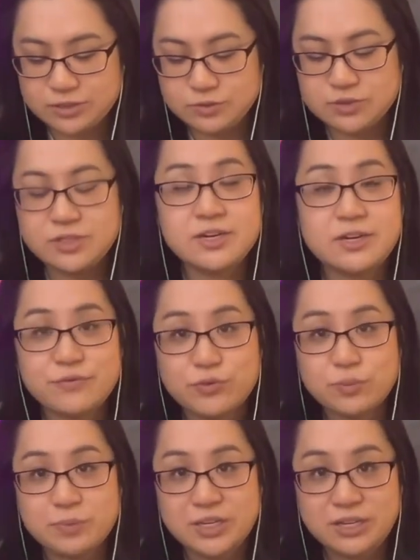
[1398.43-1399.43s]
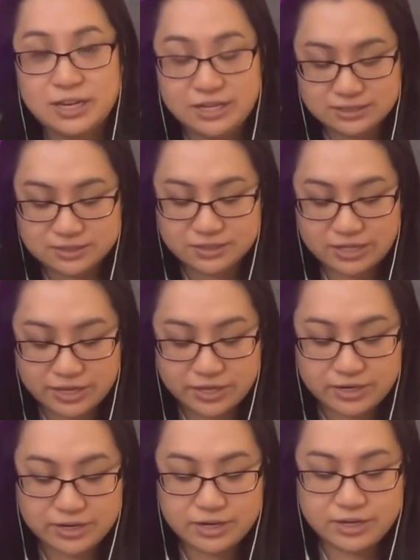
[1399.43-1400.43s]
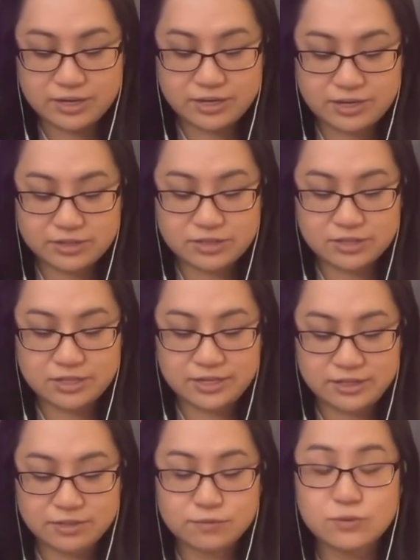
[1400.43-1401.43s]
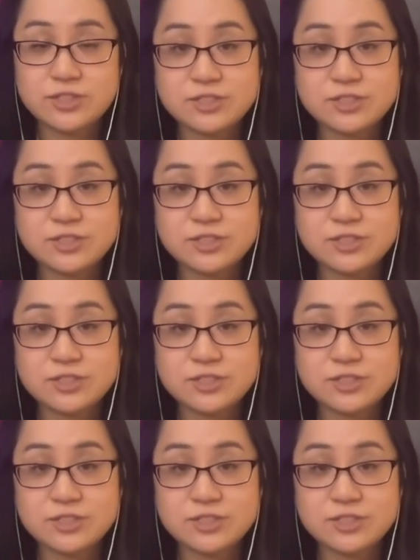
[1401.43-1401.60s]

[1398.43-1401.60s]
can never be less than the length of one